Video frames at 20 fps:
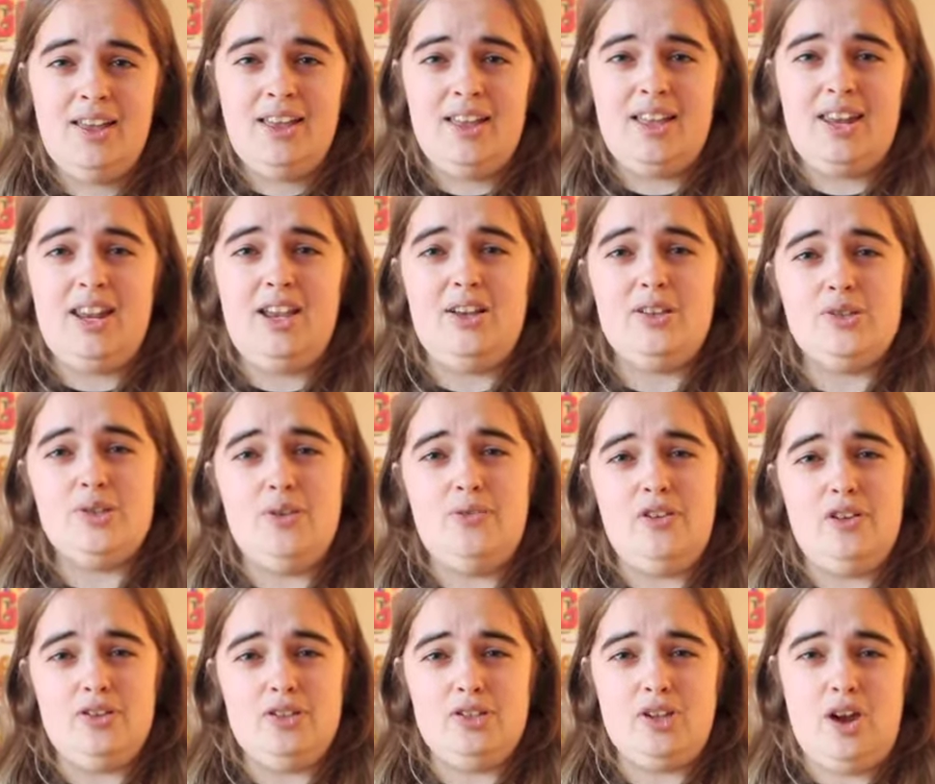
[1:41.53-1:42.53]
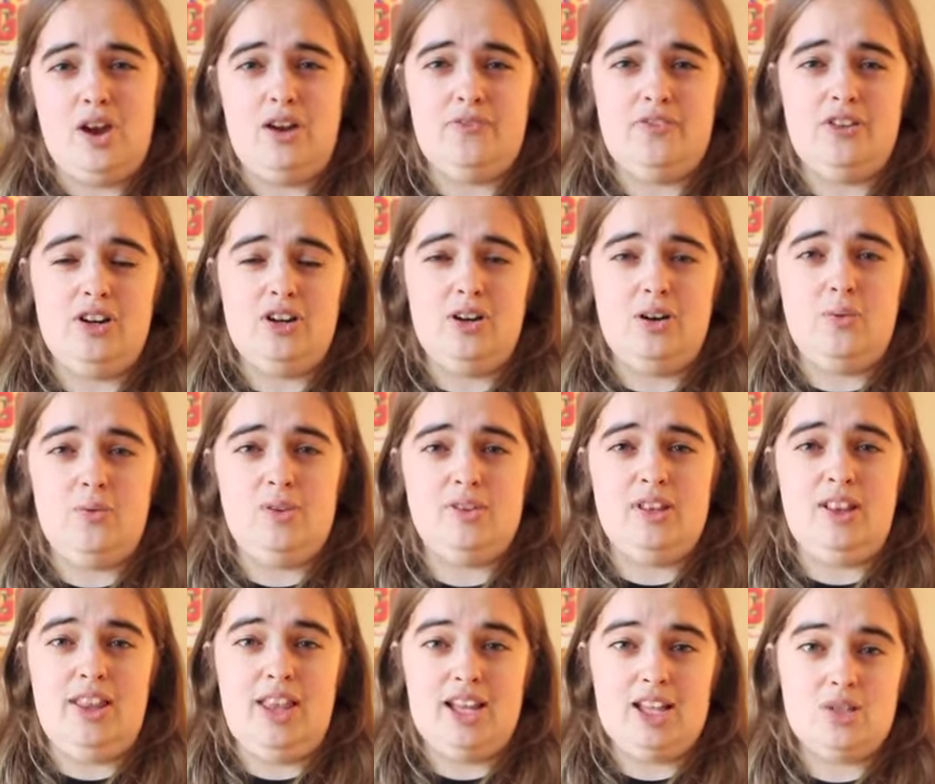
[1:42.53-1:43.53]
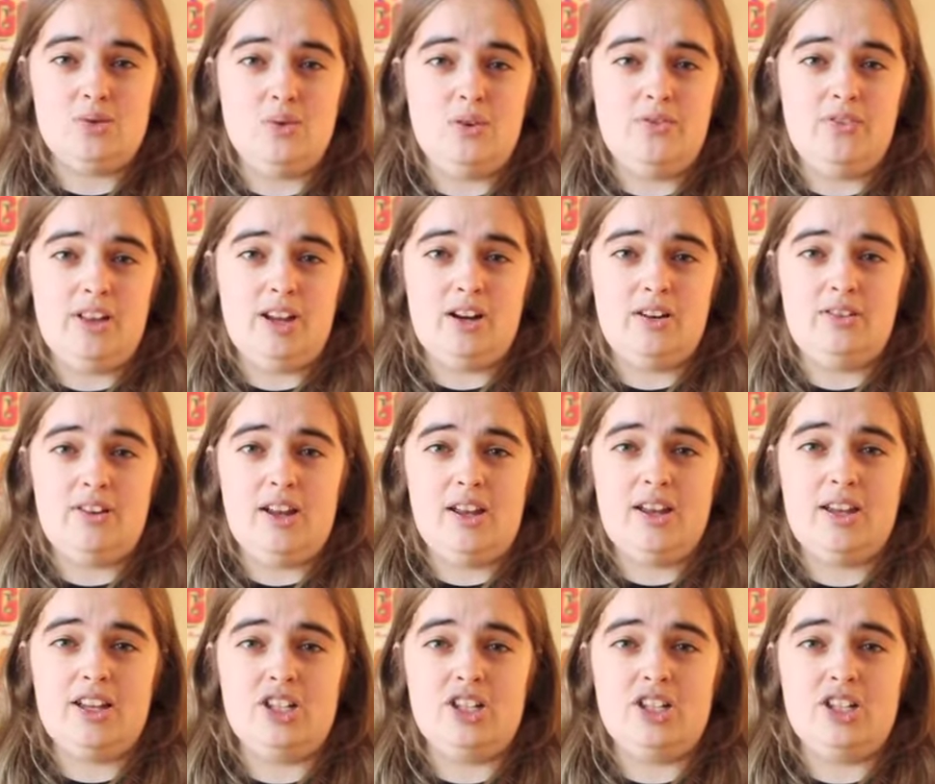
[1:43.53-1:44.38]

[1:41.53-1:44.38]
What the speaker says: and I also felt sorry for her when the lights were flickering